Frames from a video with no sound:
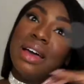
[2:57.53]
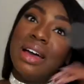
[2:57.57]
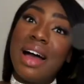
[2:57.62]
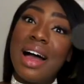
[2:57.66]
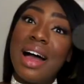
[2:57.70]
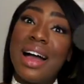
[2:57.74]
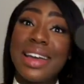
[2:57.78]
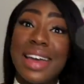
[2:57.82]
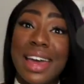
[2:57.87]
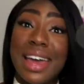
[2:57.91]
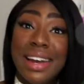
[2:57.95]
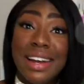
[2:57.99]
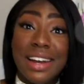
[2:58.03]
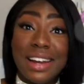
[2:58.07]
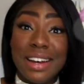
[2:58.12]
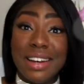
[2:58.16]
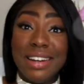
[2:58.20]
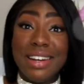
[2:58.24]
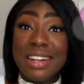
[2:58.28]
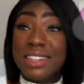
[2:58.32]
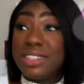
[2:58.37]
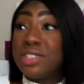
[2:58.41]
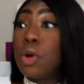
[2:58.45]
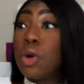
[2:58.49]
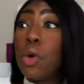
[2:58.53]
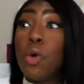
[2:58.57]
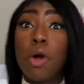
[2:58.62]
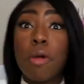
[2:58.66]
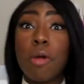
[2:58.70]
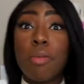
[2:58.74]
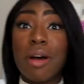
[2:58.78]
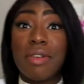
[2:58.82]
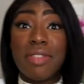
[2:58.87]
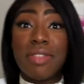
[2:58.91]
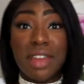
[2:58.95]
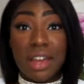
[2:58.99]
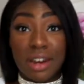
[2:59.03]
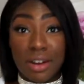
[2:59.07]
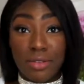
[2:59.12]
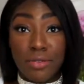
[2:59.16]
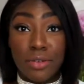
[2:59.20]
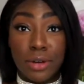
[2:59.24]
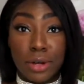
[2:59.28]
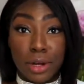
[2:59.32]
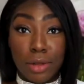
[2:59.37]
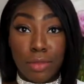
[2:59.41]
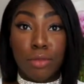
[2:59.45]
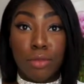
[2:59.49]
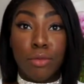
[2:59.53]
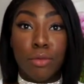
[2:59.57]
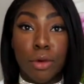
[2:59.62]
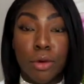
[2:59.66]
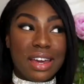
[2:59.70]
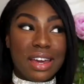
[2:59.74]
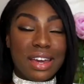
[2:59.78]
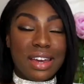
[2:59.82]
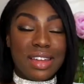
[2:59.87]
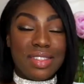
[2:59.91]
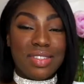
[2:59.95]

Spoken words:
Okay, let's talk about the elephant in the room.